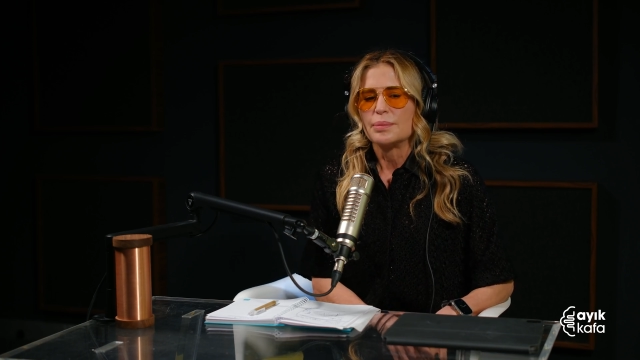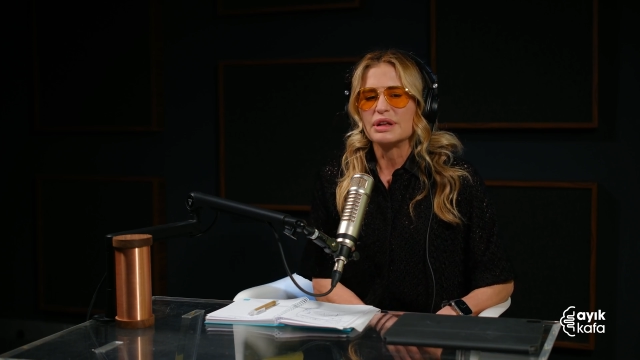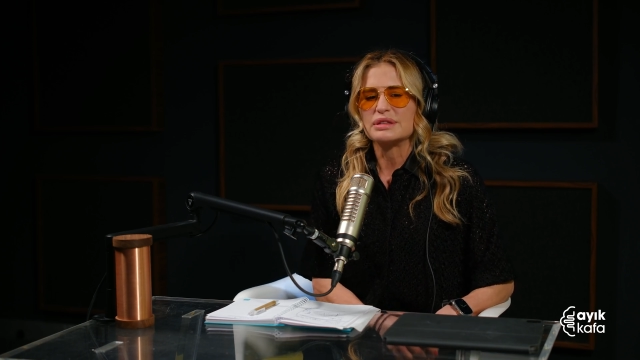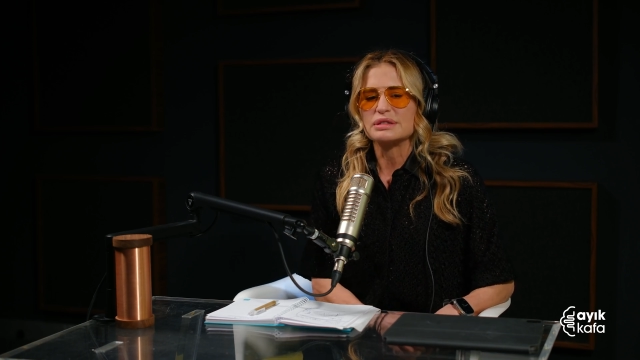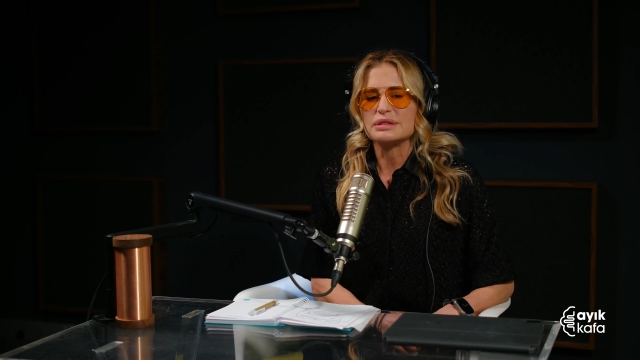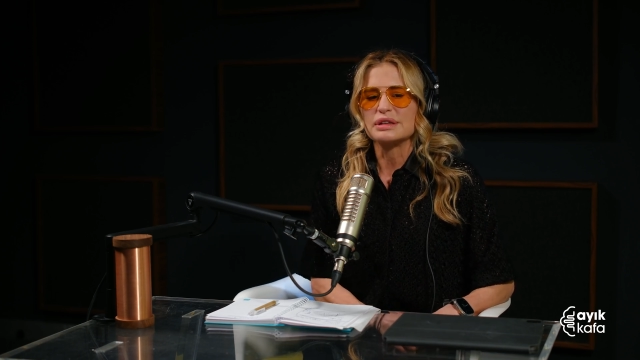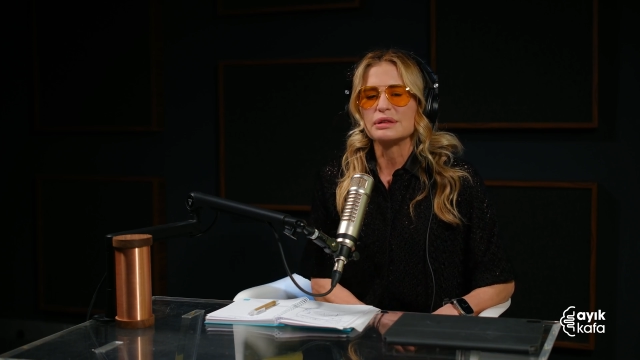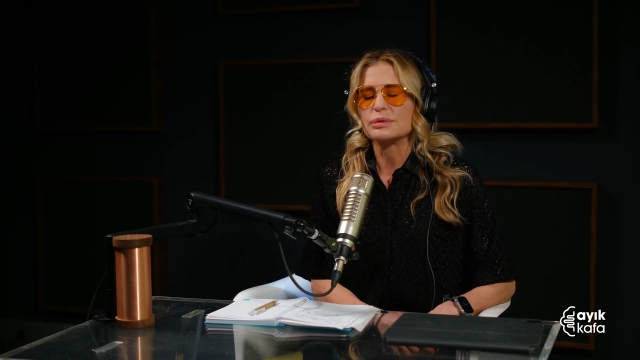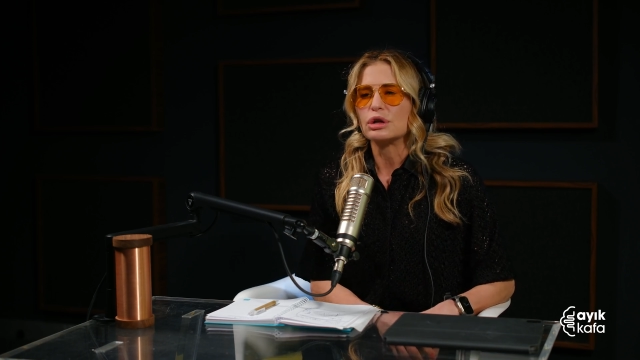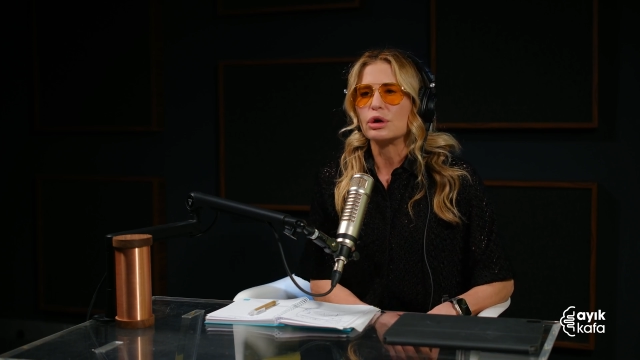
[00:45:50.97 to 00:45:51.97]
But
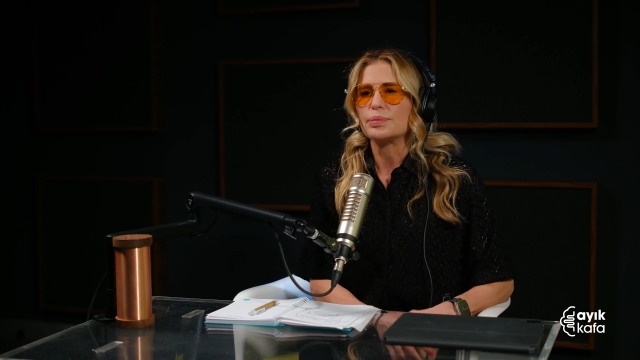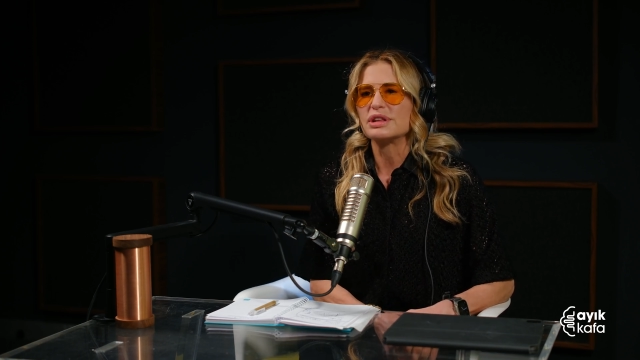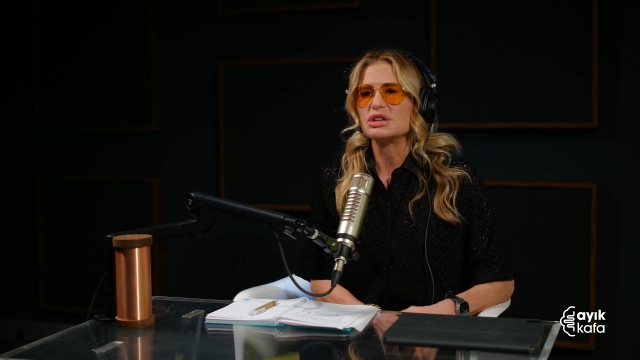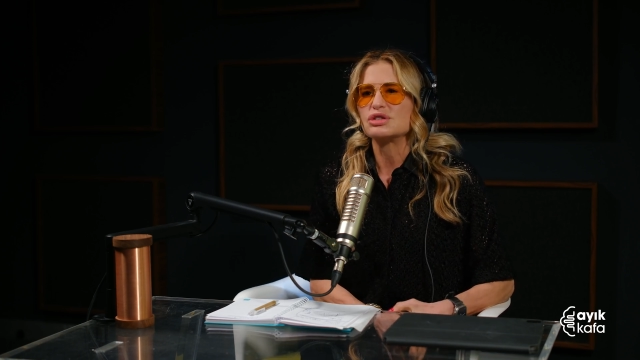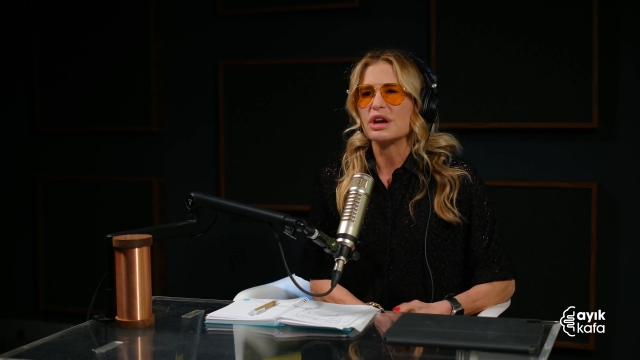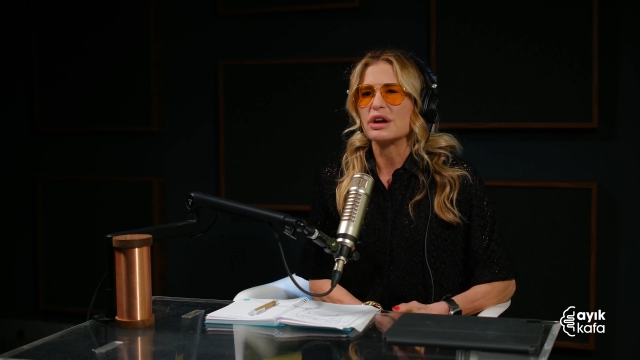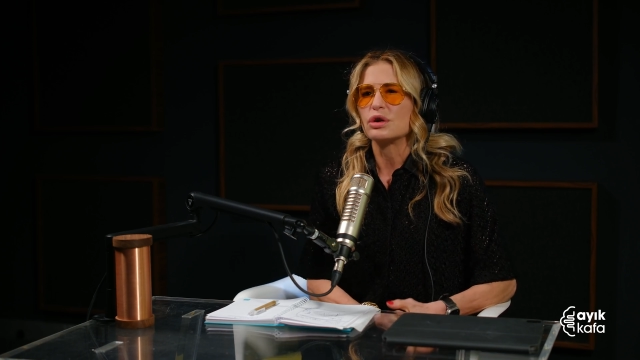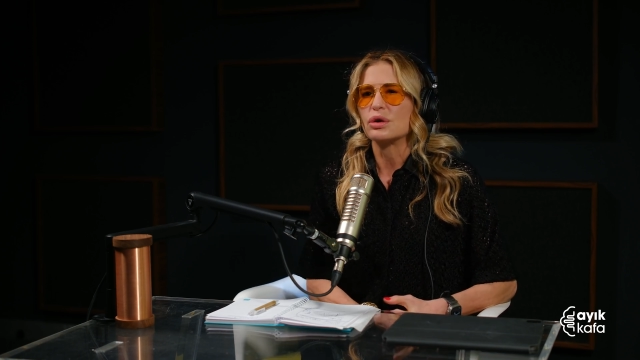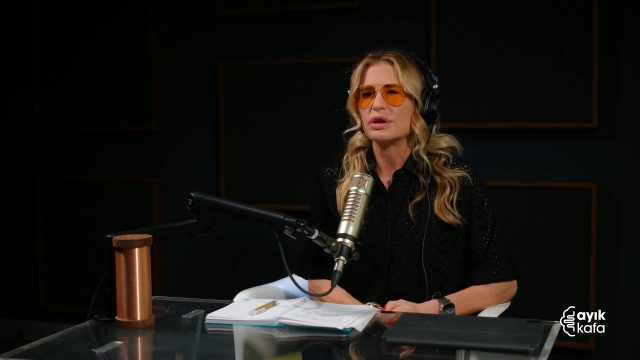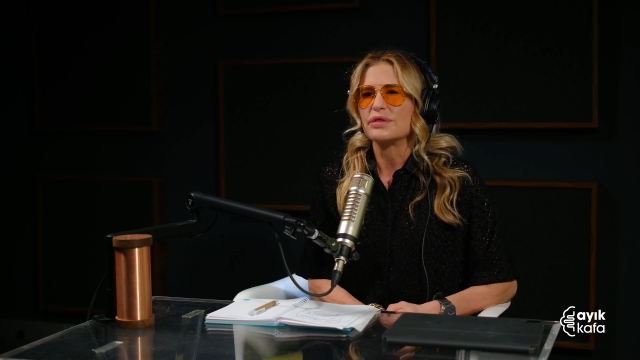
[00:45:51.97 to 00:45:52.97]
still, please share
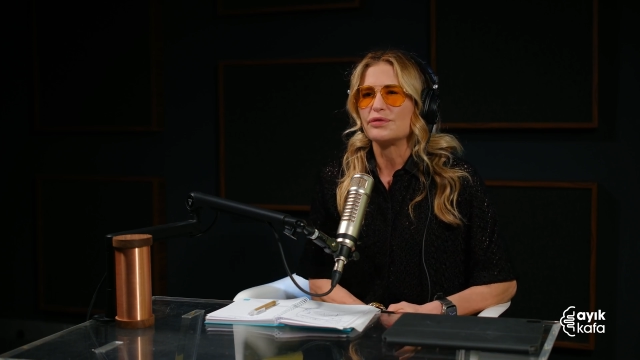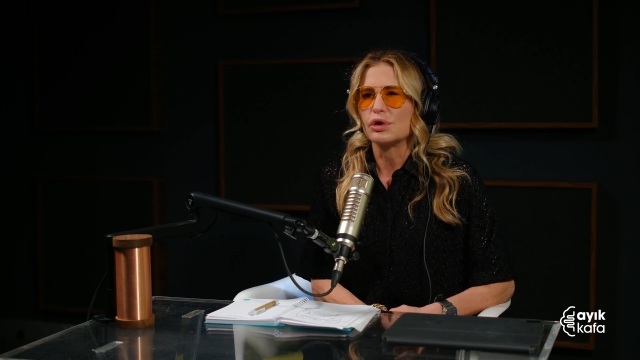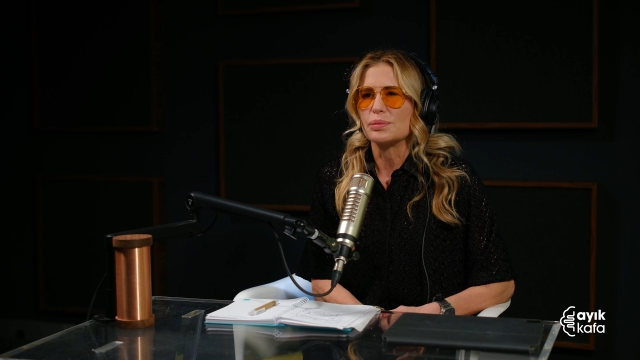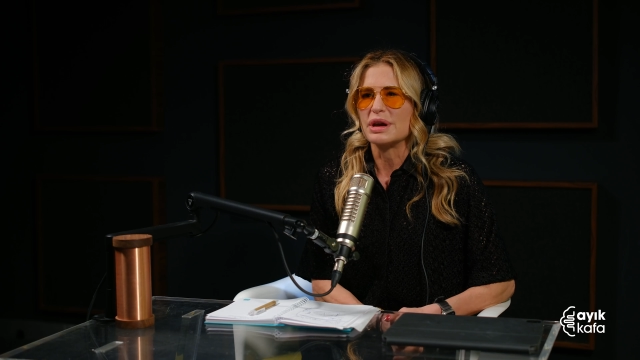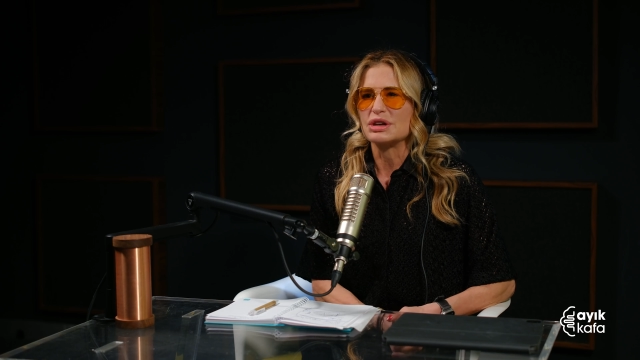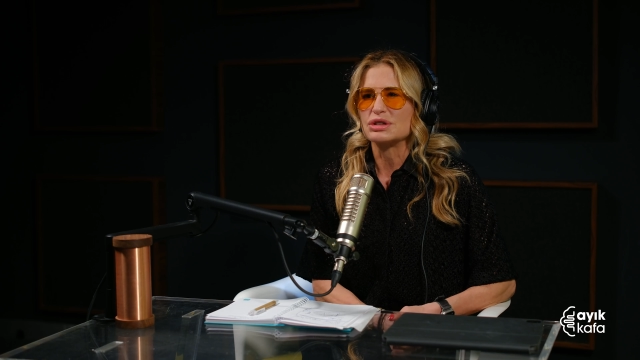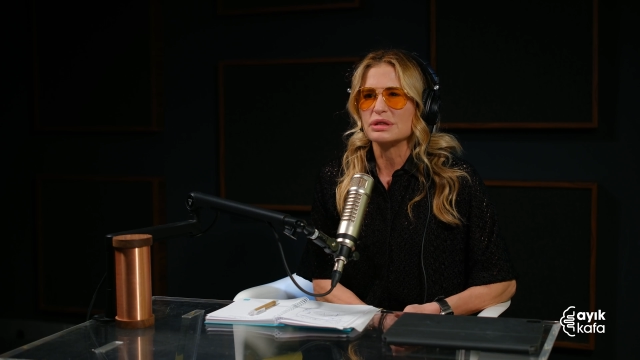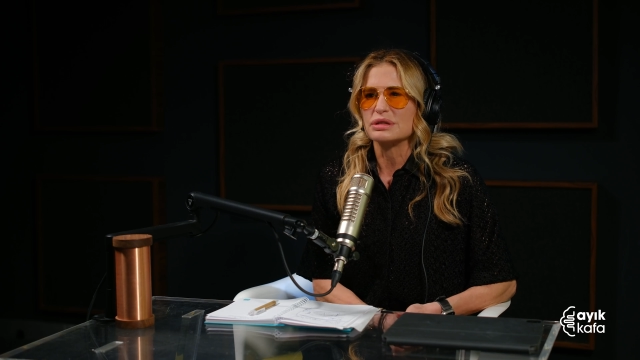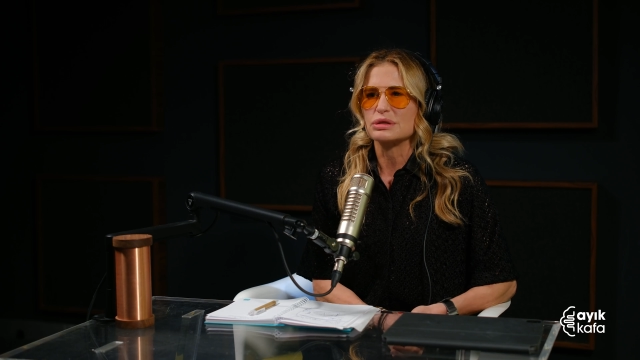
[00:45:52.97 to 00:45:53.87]
your information.